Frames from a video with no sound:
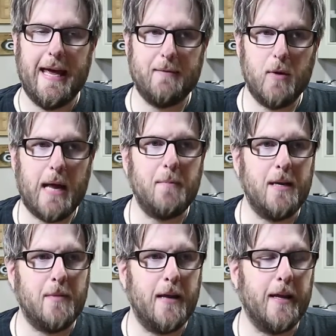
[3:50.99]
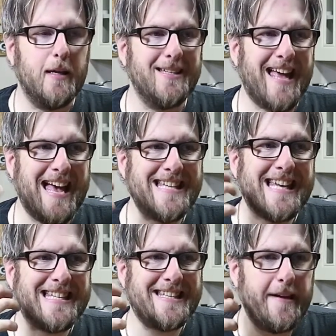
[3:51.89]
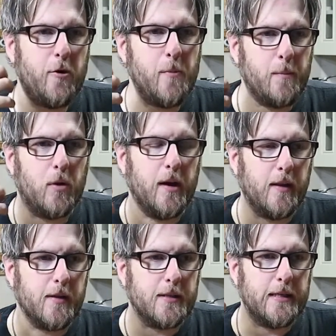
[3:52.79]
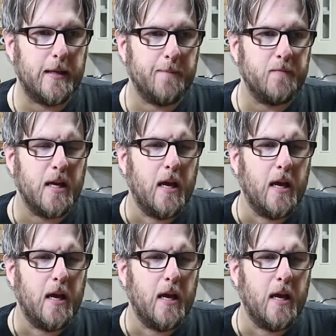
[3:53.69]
And what I mean by that is, as a single member LLC,